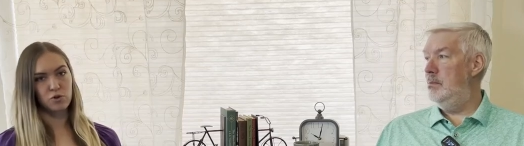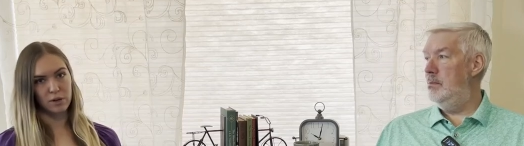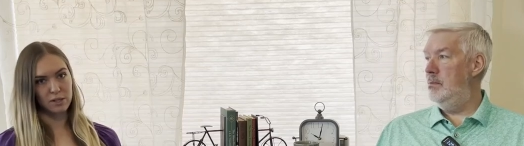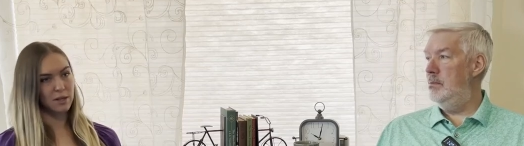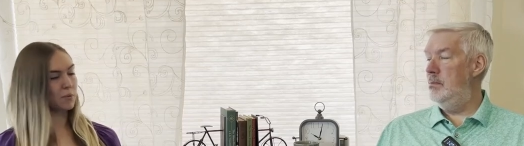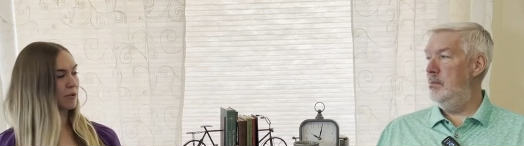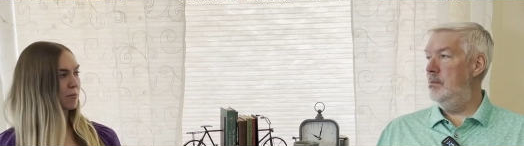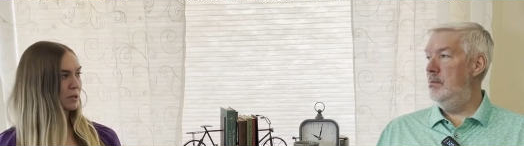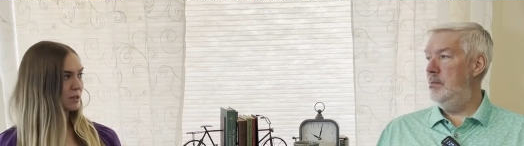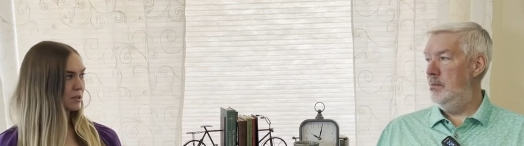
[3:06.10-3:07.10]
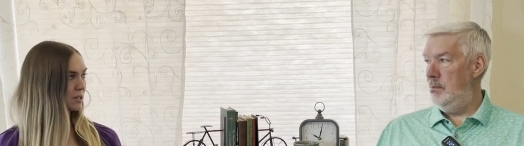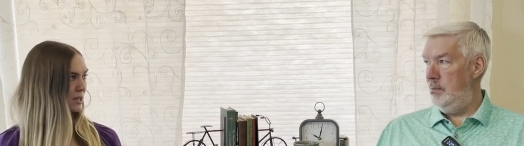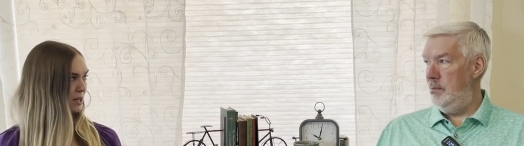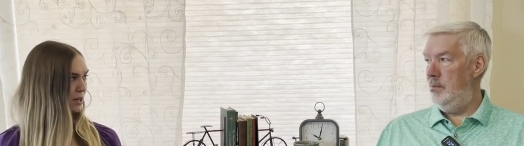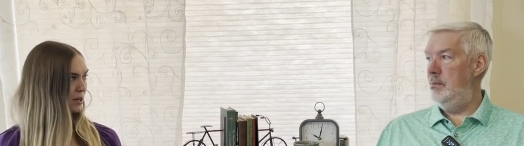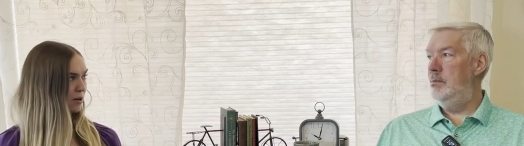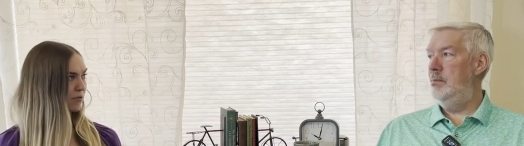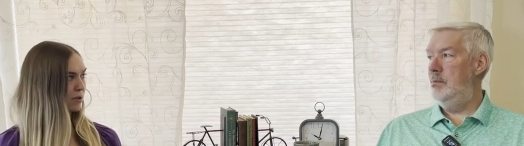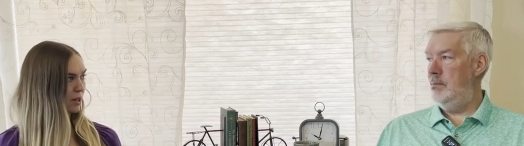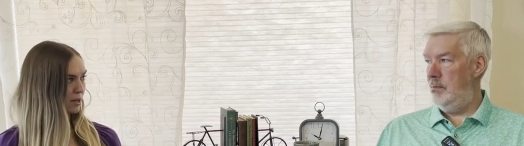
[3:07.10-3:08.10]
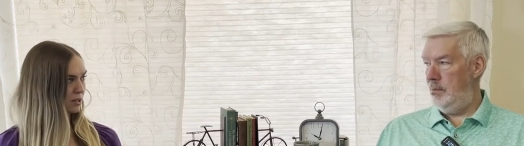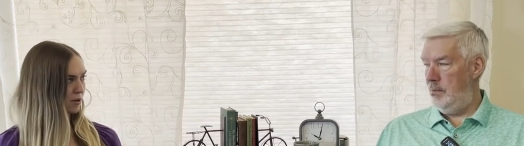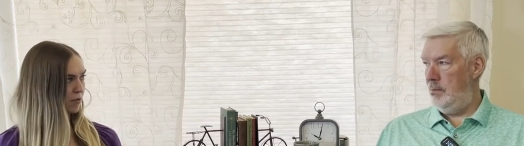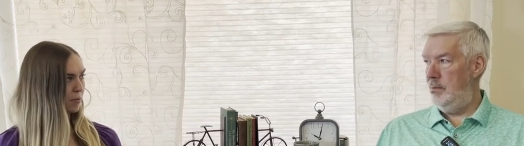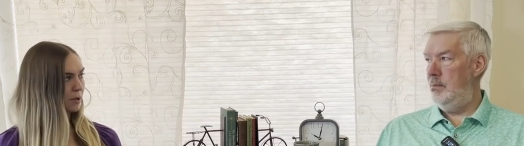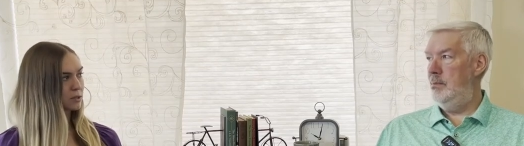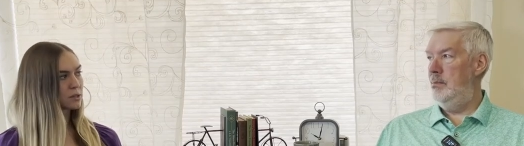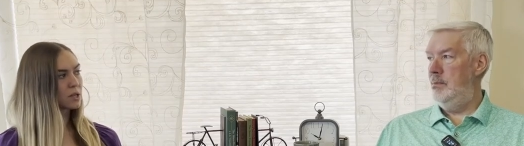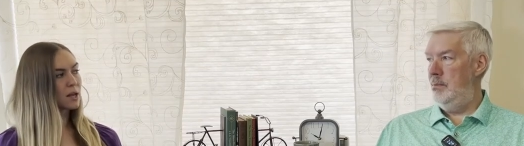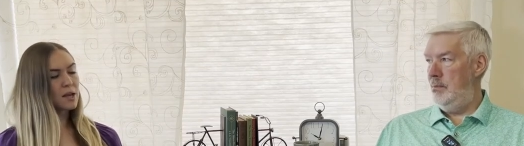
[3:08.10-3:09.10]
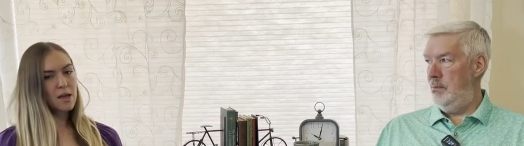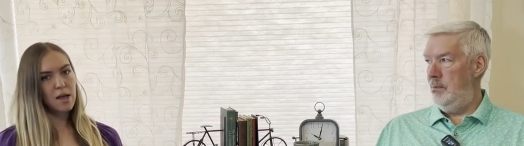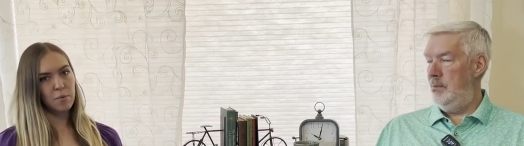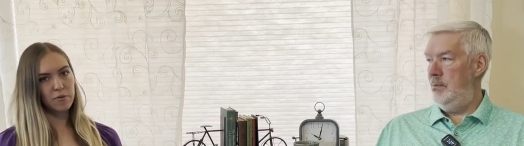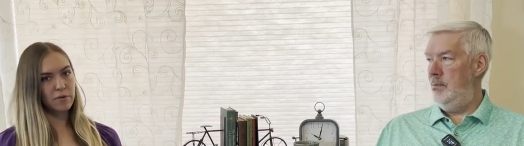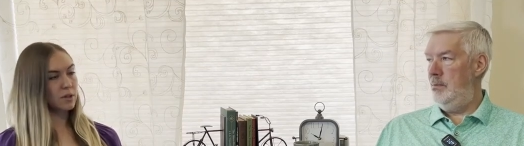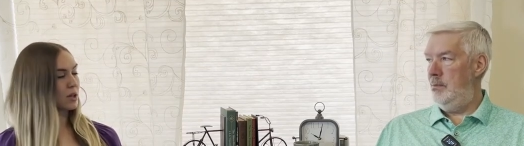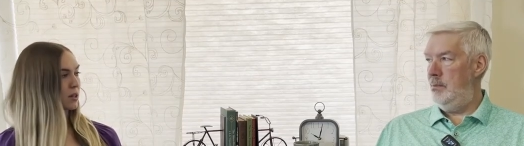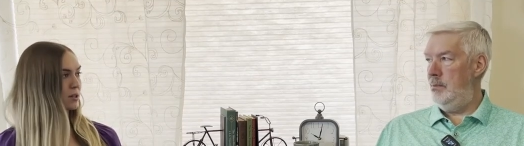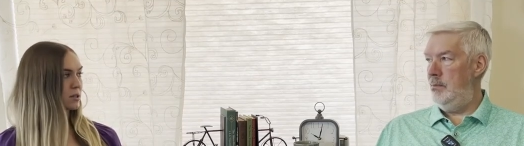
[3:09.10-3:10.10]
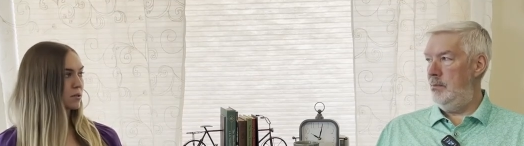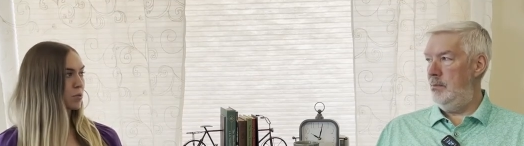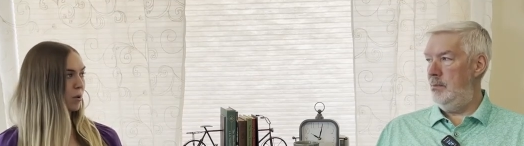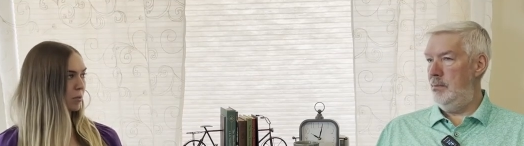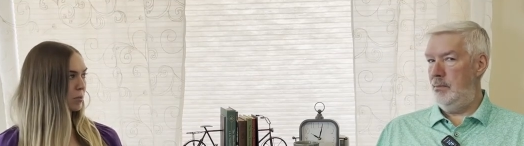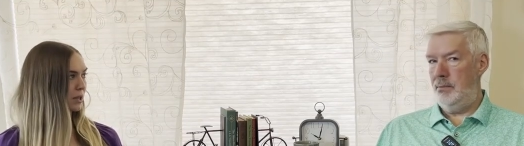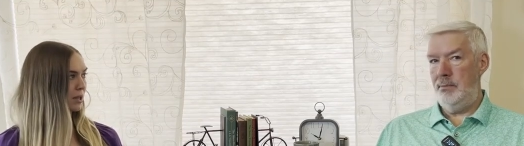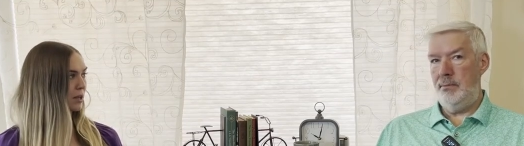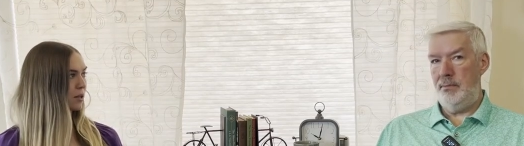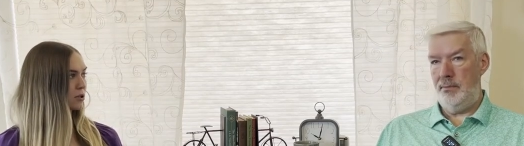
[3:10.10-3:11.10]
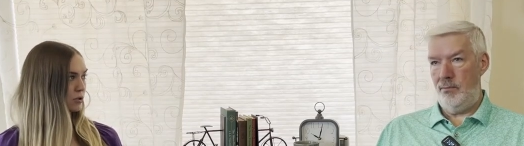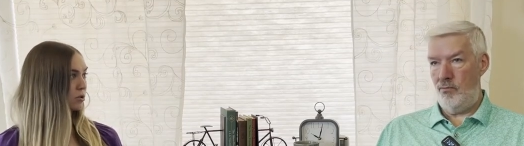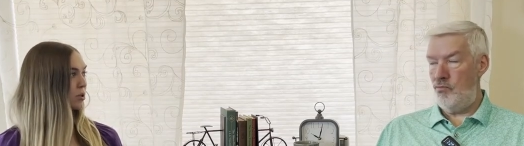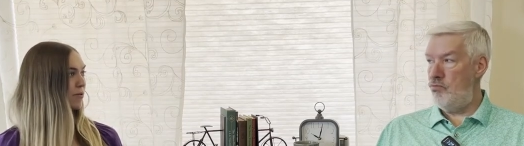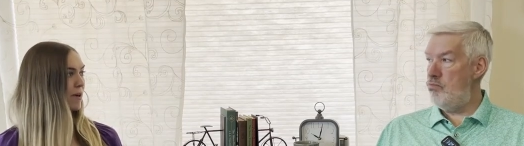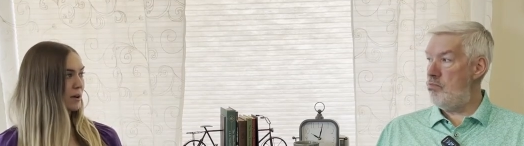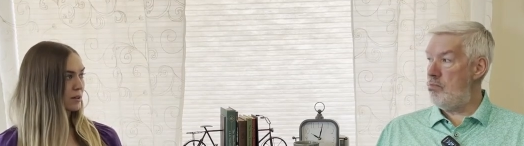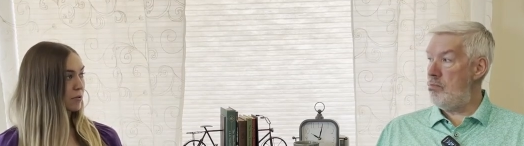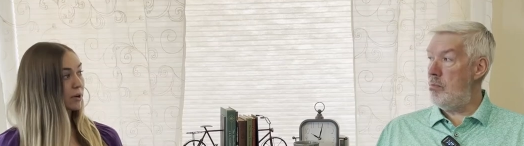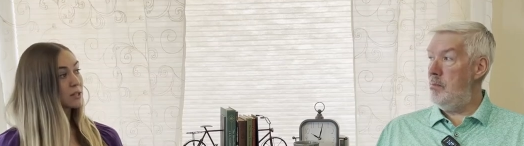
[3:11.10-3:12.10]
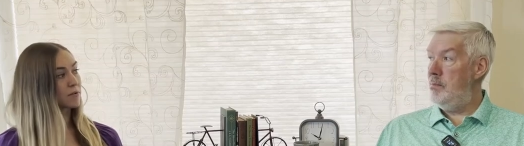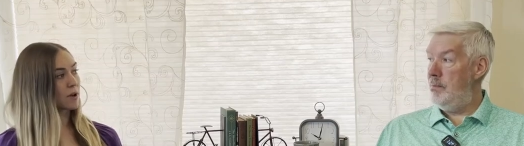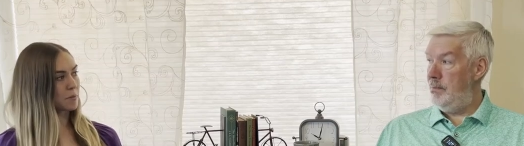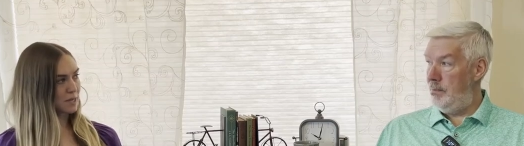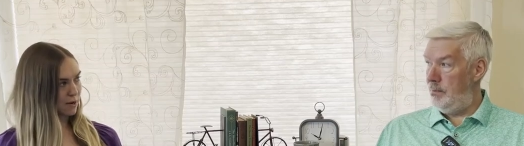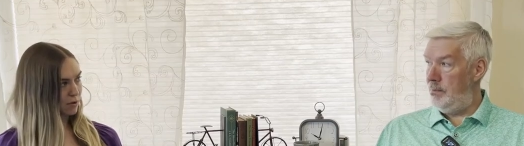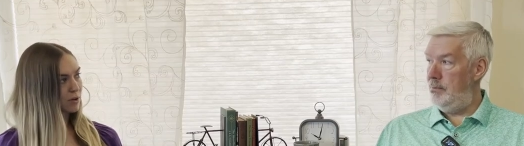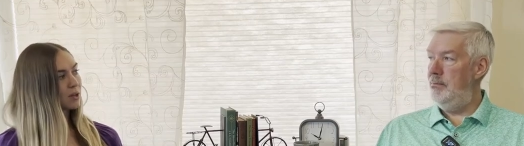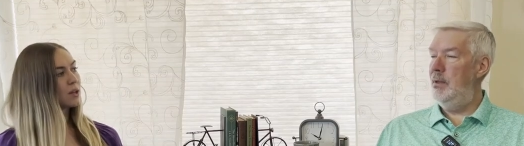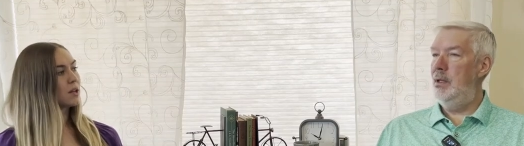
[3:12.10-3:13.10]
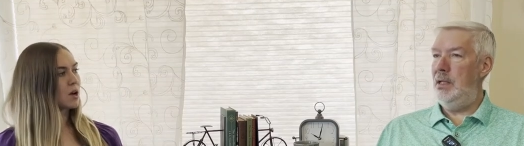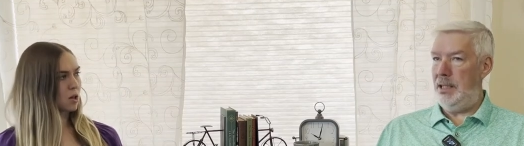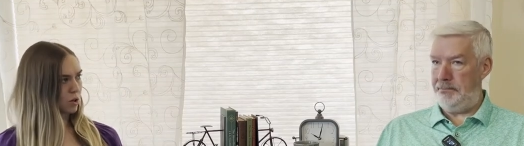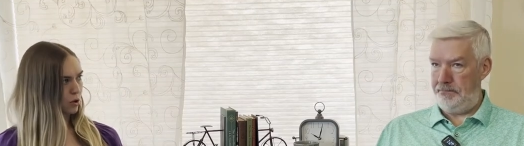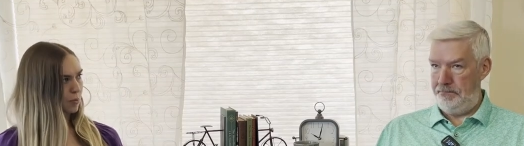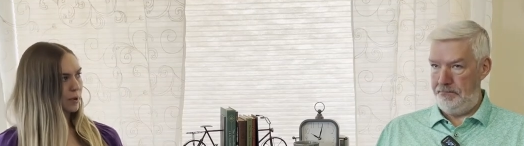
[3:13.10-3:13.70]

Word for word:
Speaker 1: trend that we've been seeing here for the last several months. And we feel like this is probably due to the fact that rates have come down yep. a little